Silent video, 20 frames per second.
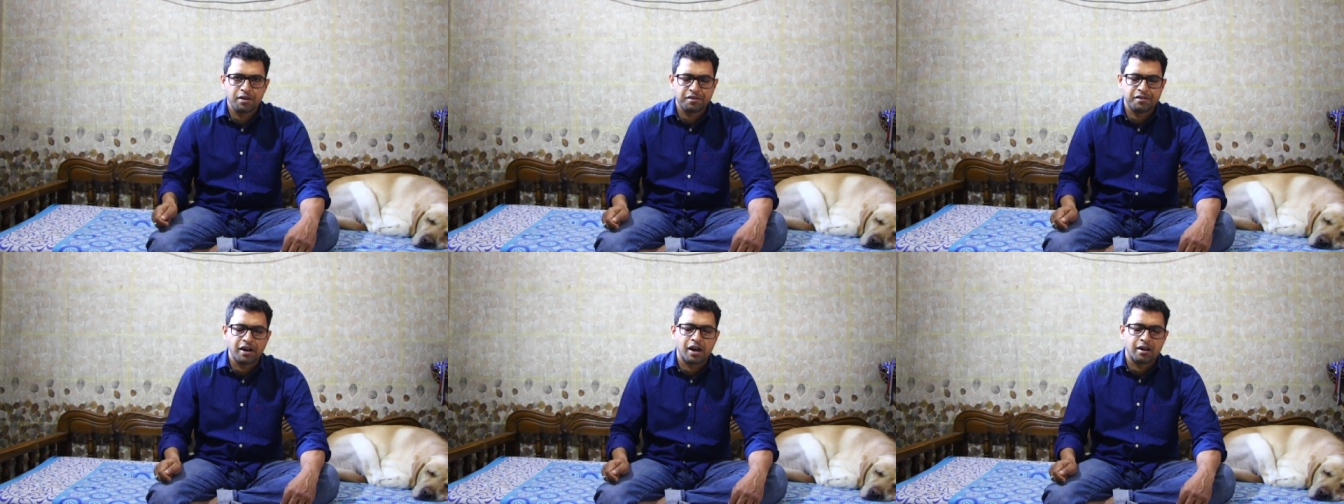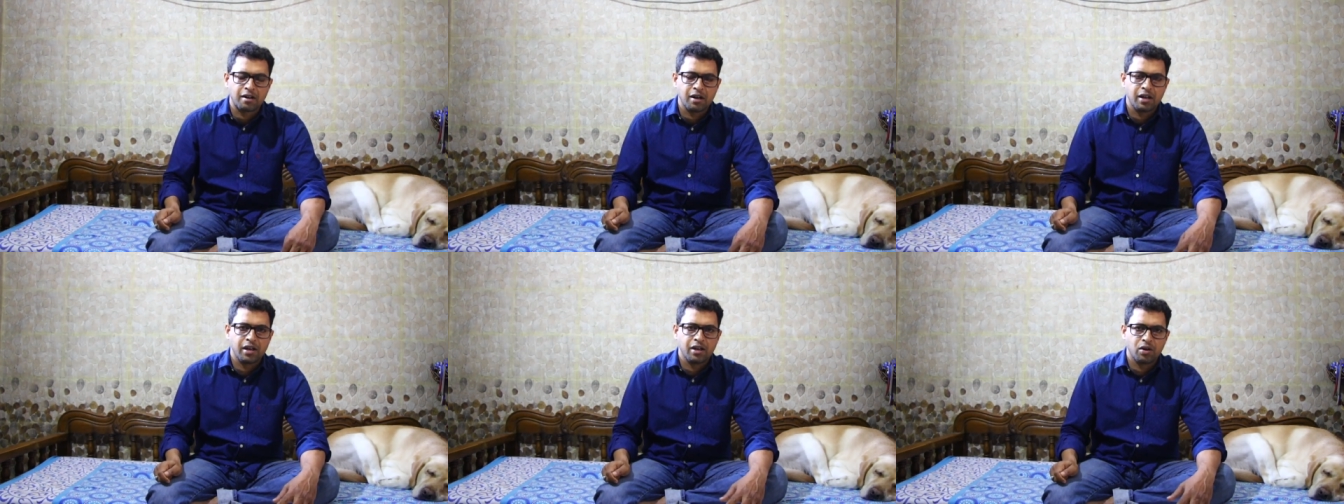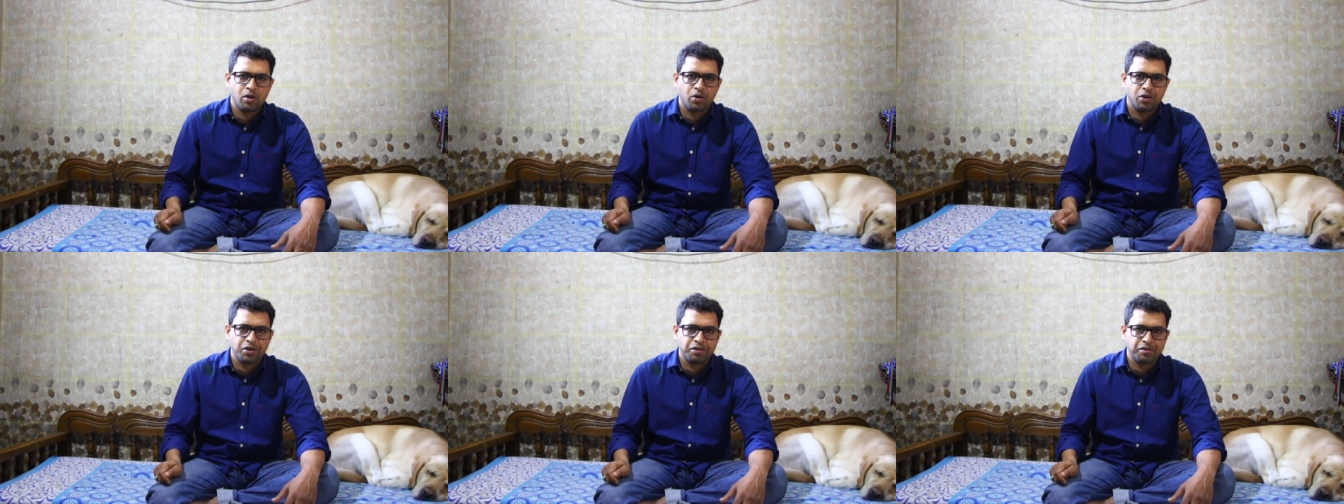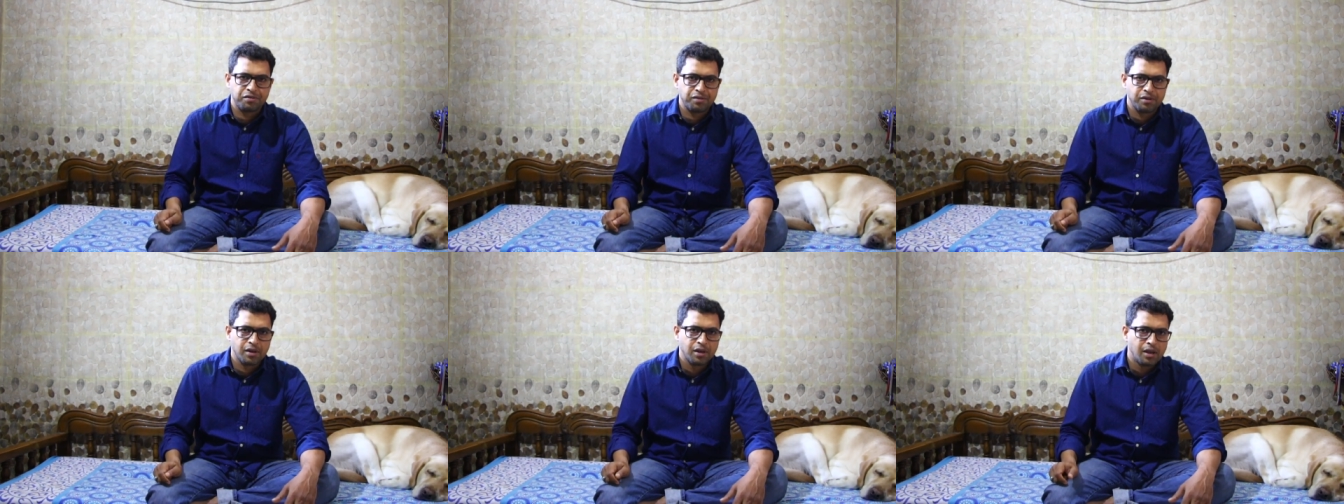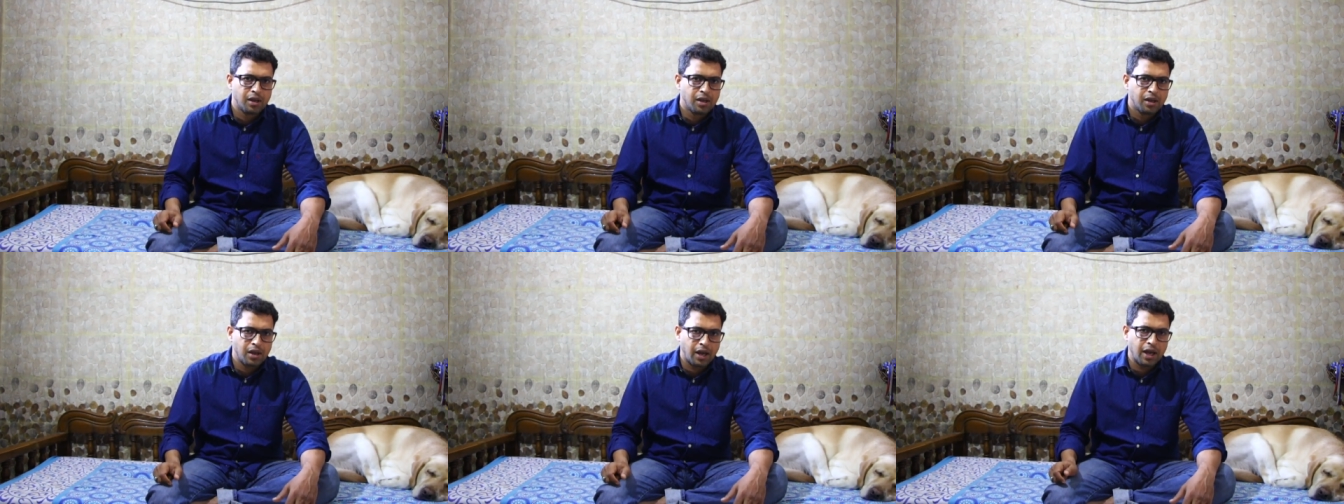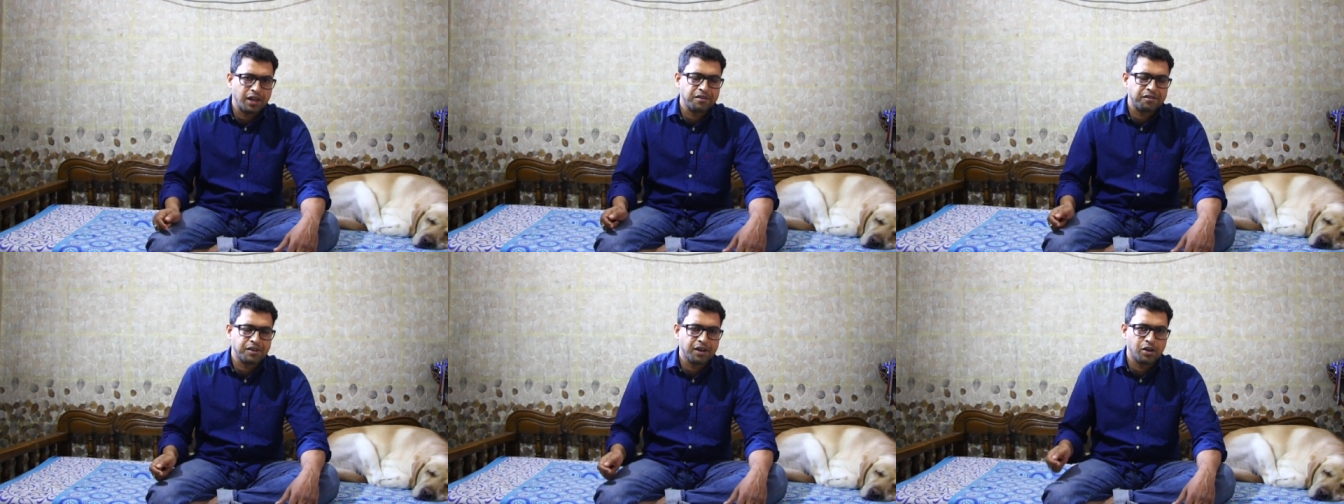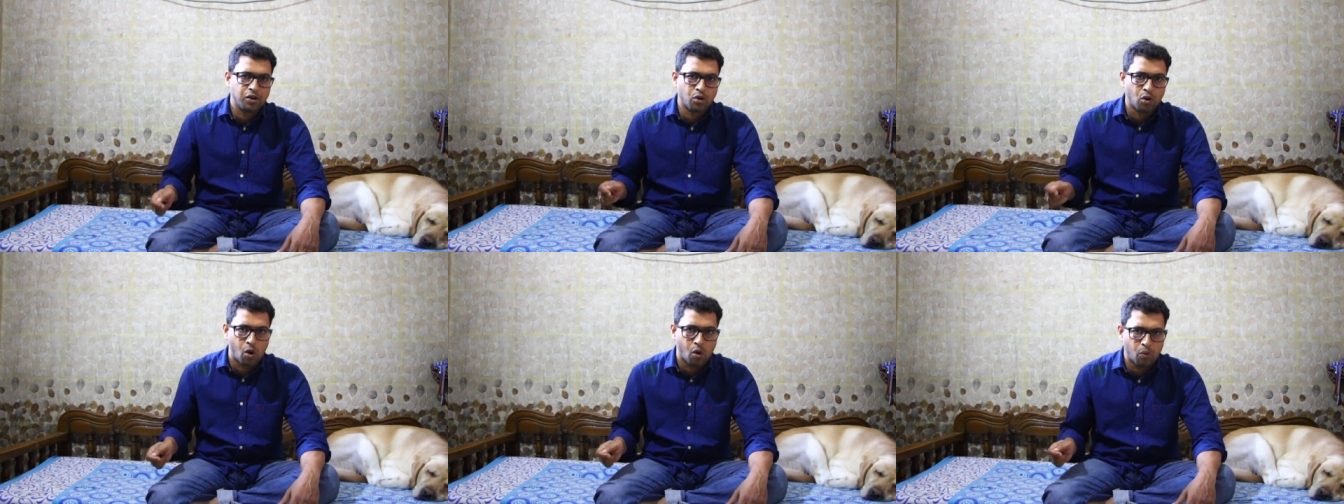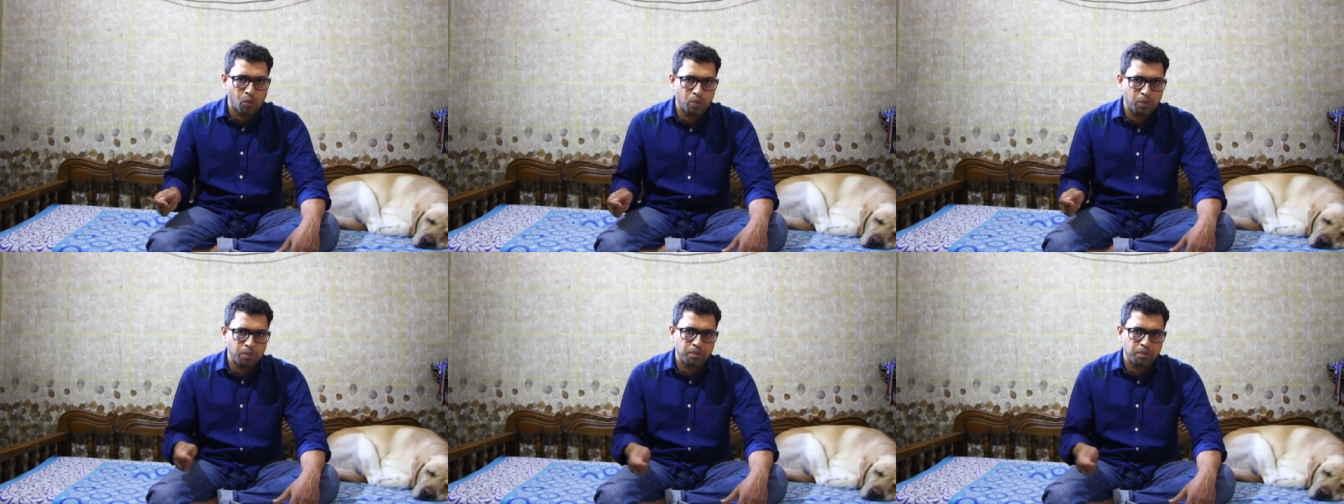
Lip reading: startling noise and say no.